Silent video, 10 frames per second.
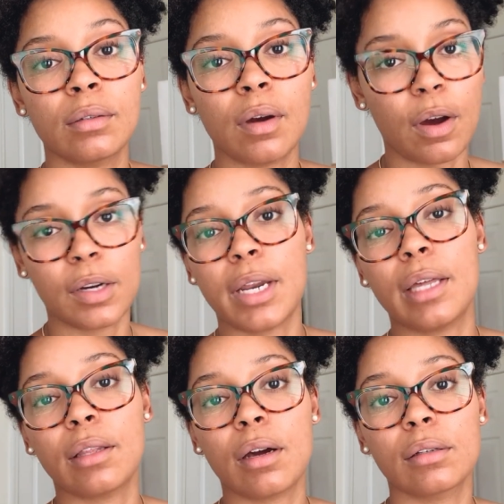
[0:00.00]
all day
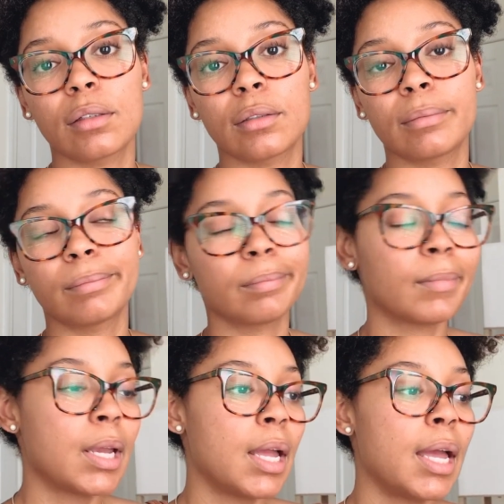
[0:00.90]
long.
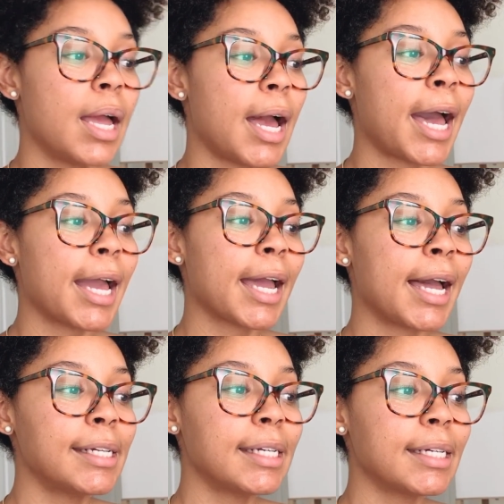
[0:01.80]
I
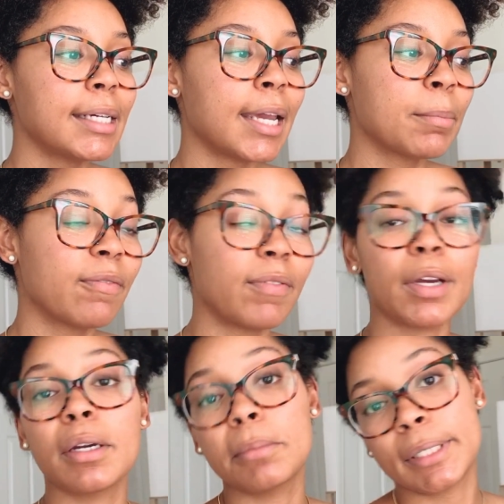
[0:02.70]
kinda am a
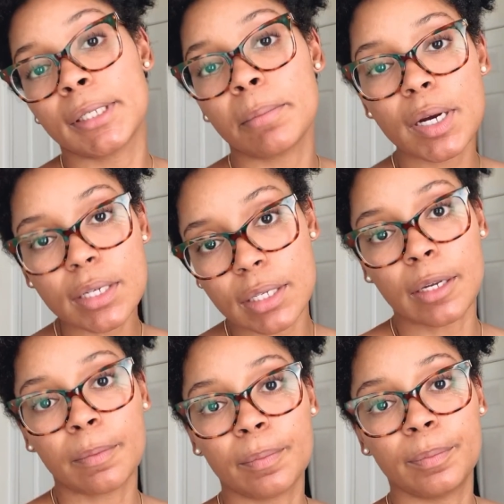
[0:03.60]
very busy person
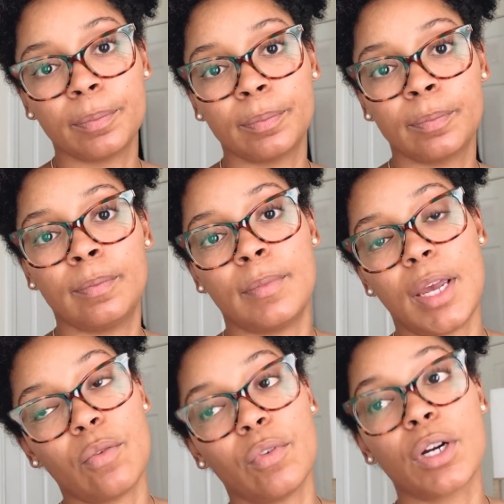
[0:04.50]

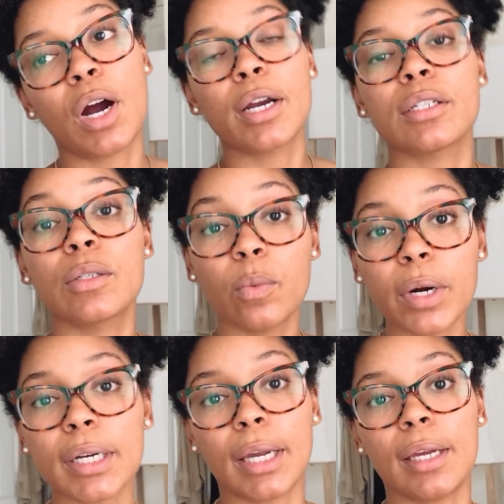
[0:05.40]
in regards to
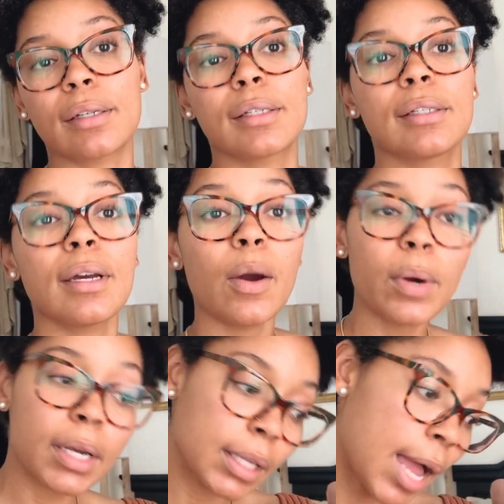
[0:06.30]
working. I
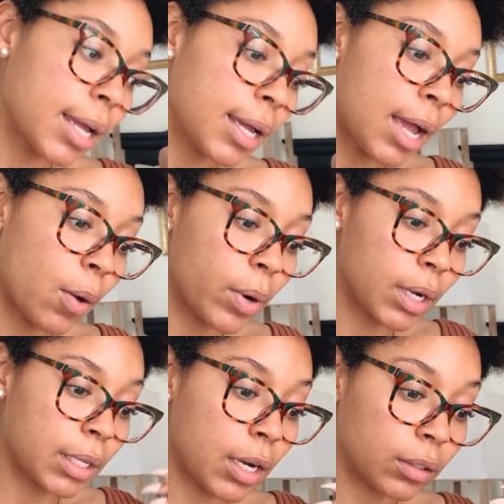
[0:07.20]
work a lot. I work
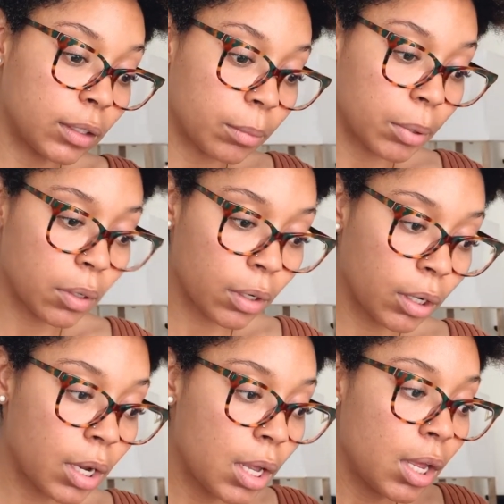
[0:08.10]
a lot on the computer.
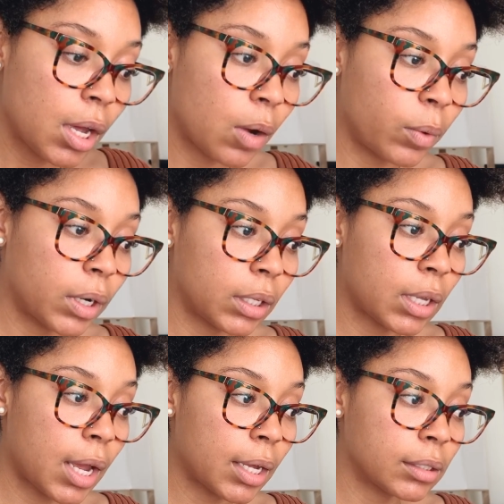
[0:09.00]
I work a
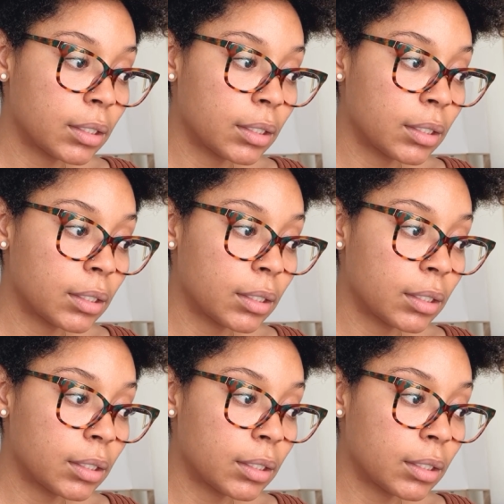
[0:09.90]
lot